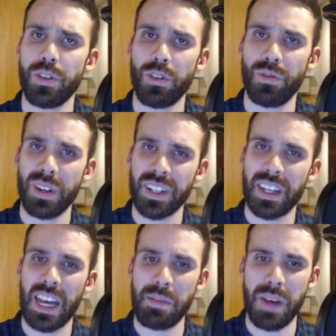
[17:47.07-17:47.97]
of what a
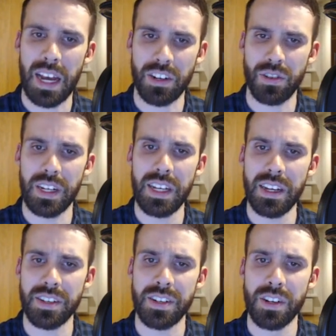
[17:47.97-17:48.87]
game actually
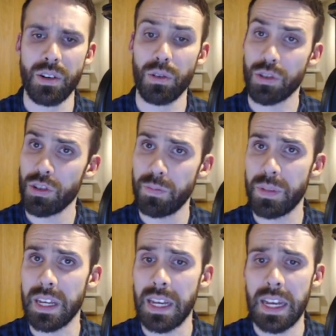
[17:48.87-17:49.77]
is or should
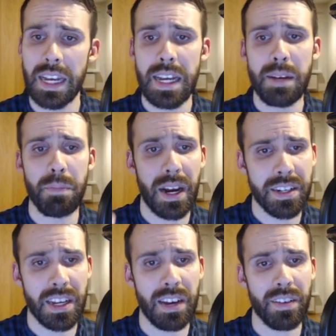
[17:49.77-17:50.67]
be might
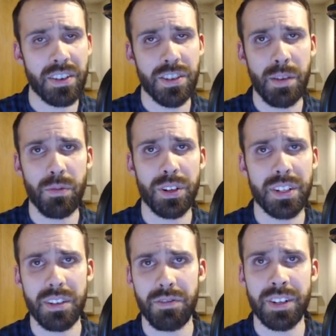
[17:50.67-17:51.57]
have a somewhat
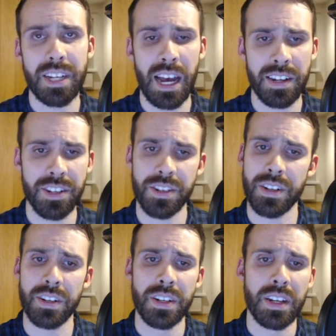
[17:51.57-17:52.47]
different
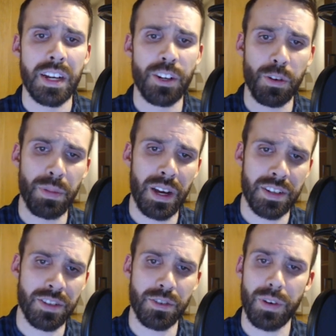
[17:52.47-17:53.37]
answer in
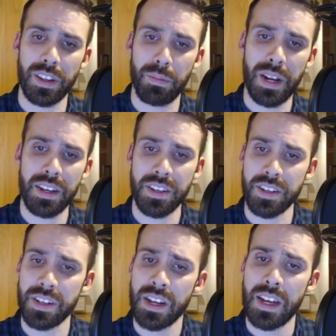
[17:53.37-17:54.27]
comparison to other places.